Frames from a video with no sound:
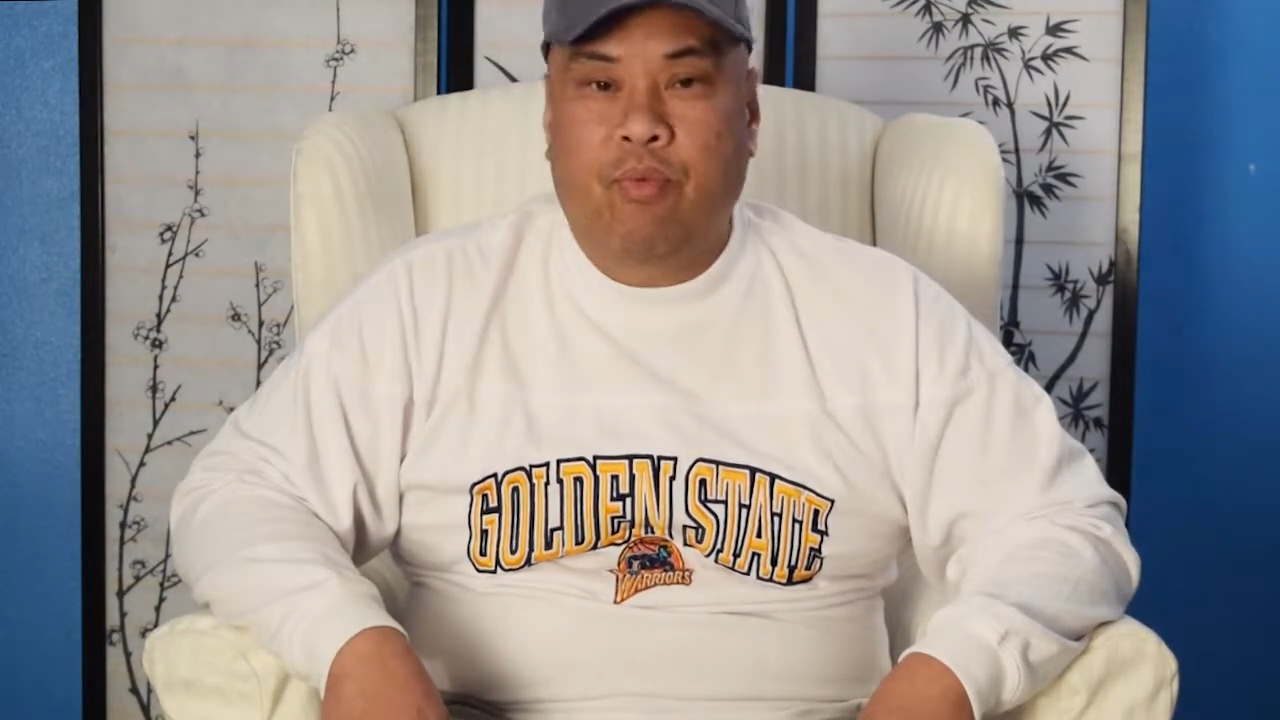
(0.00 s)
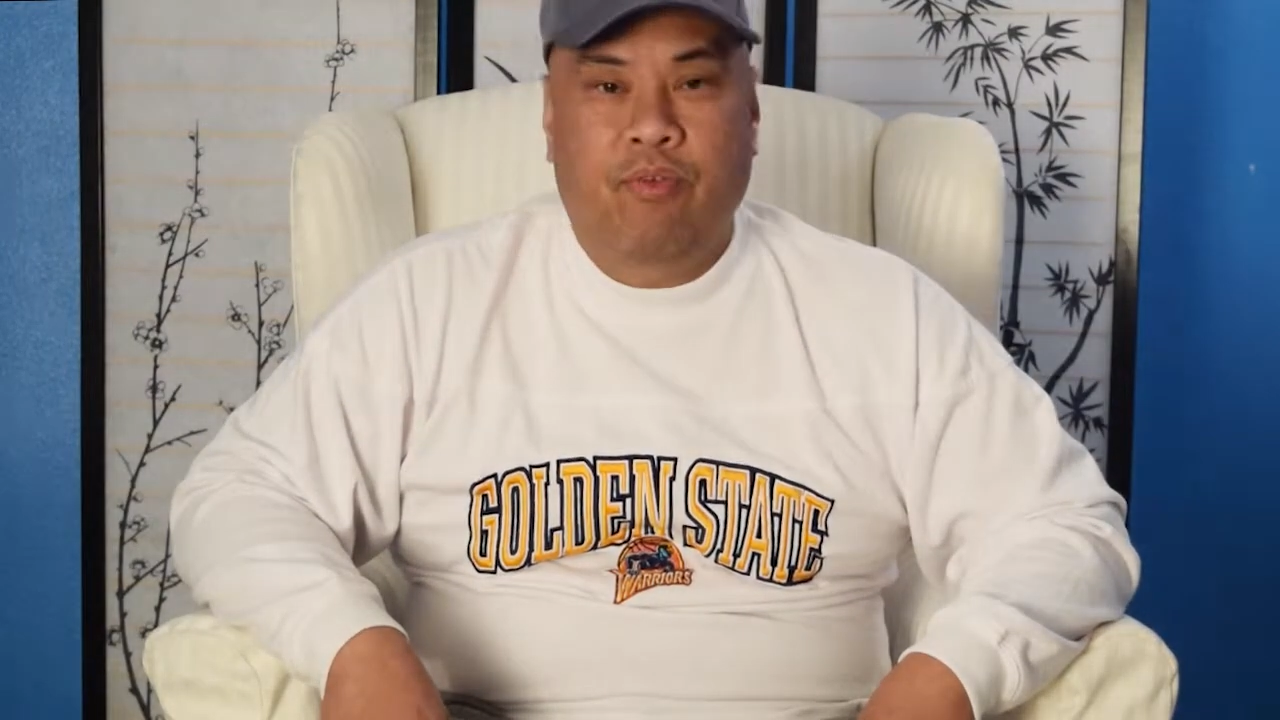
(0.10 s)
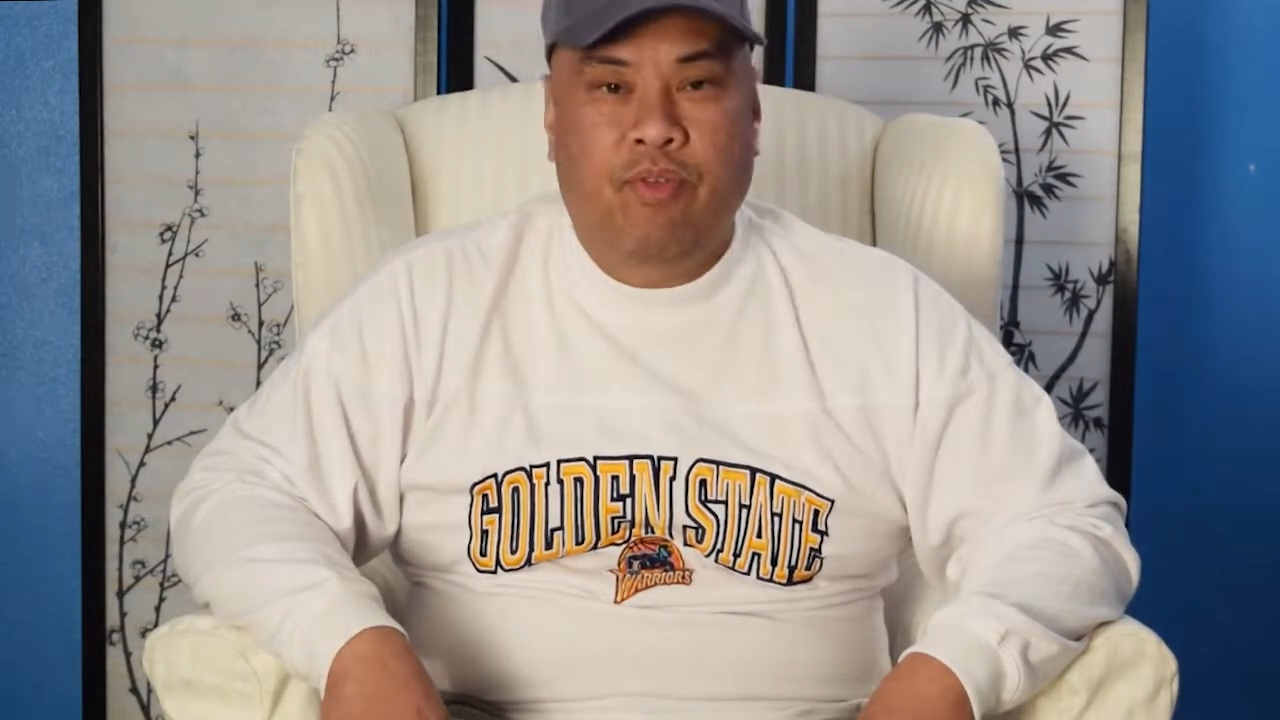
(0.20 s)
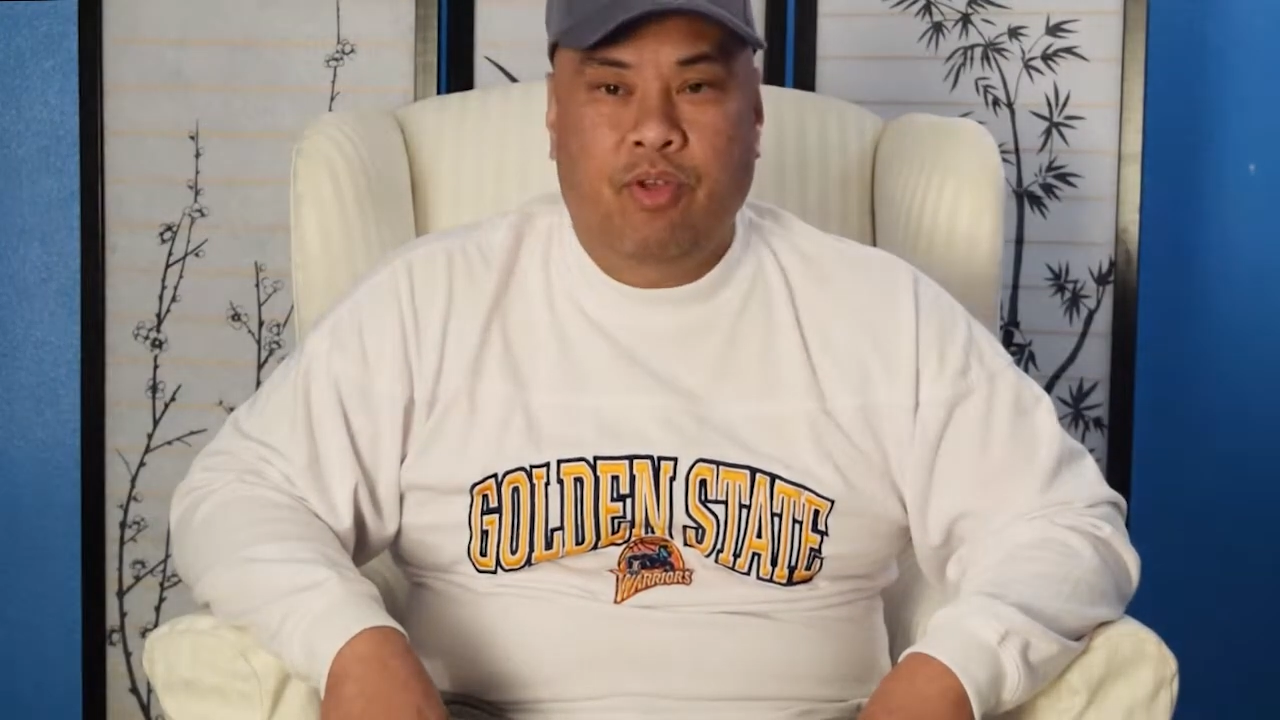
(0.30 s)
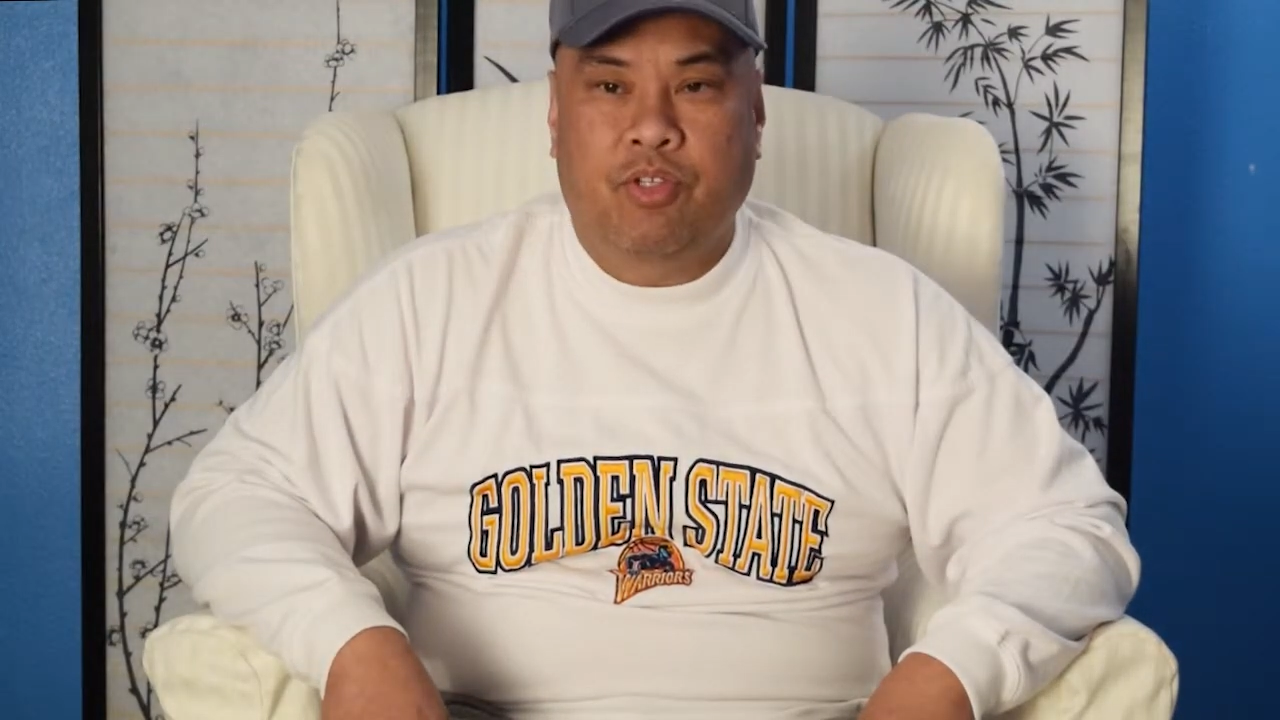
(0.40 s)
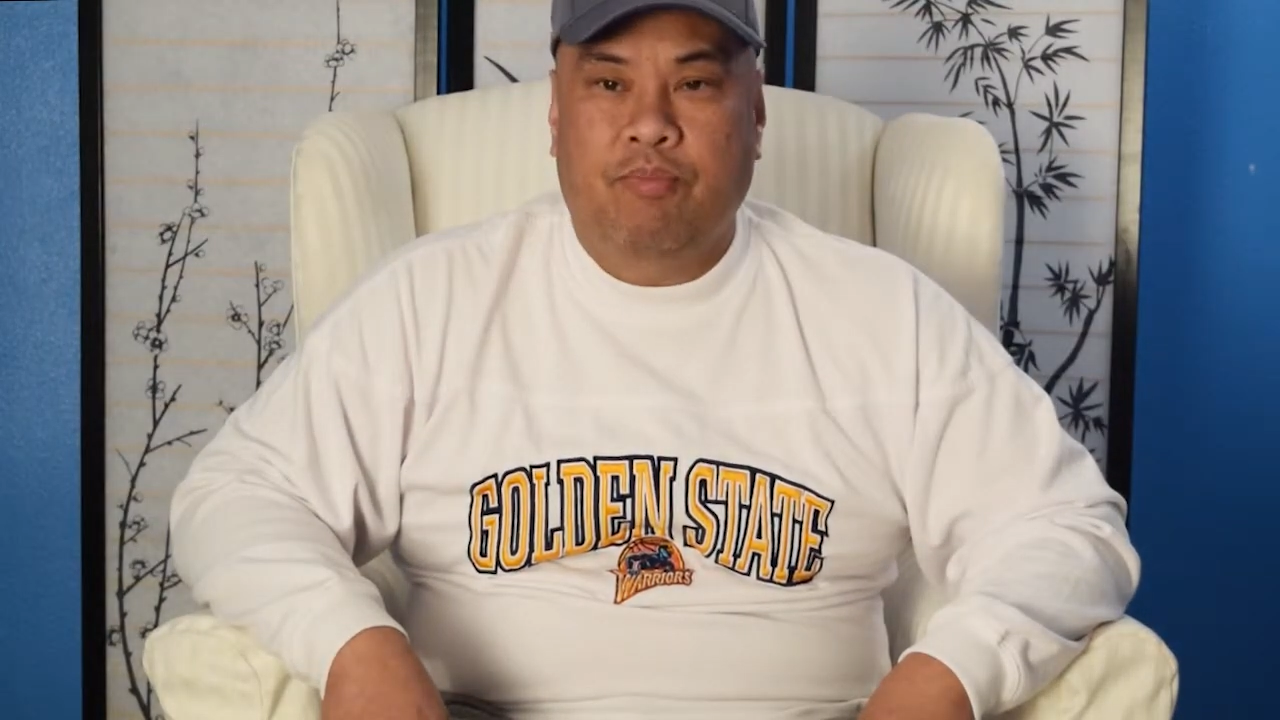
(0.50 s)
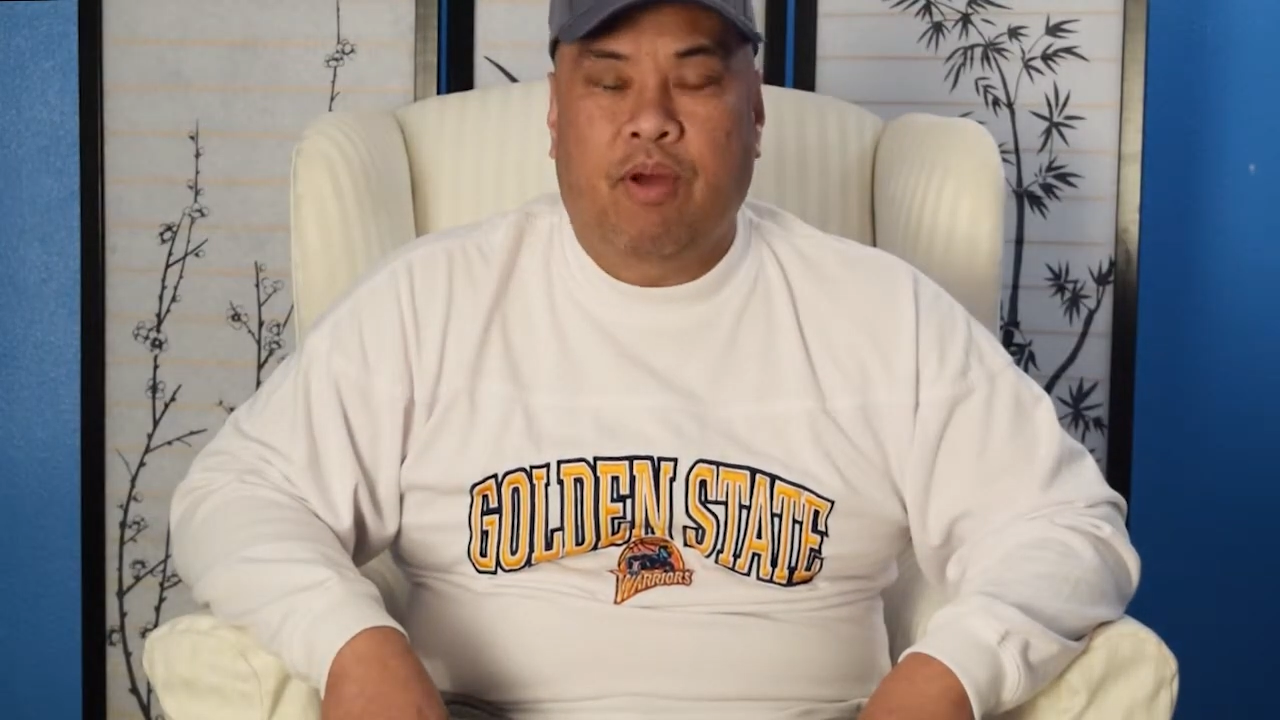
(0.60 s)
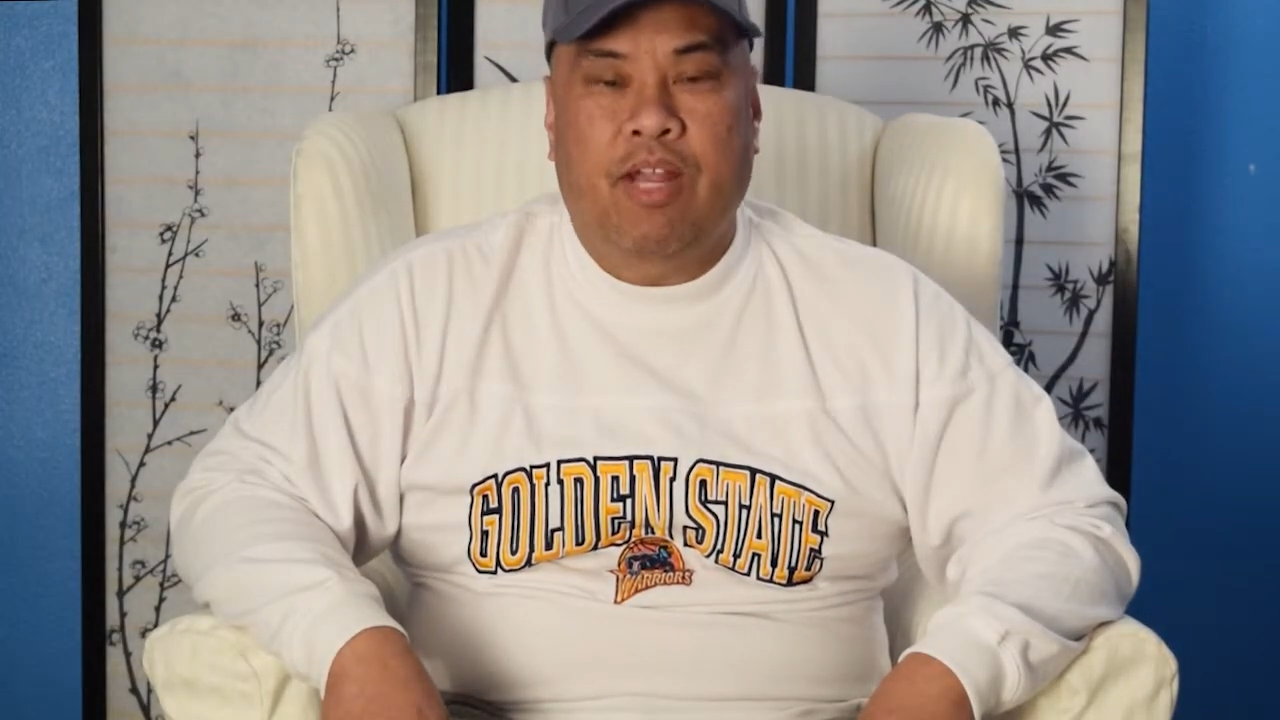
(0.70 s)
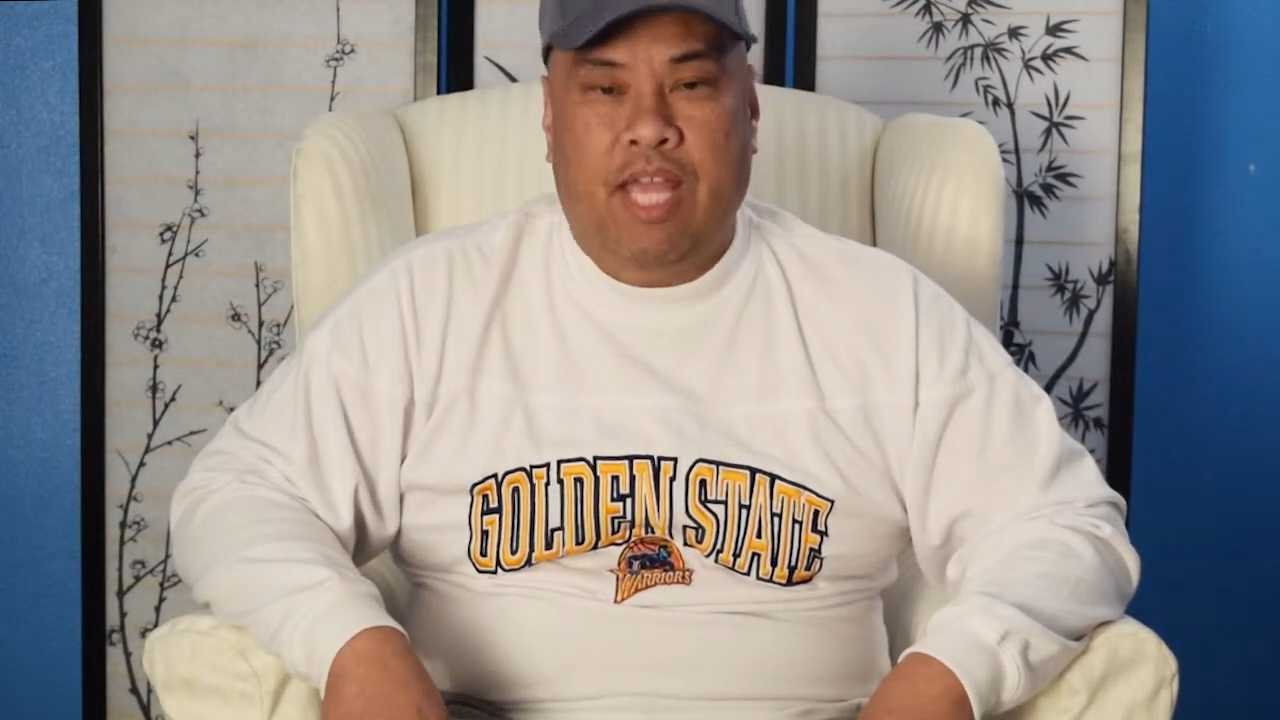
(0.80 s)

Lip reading: reviews about it,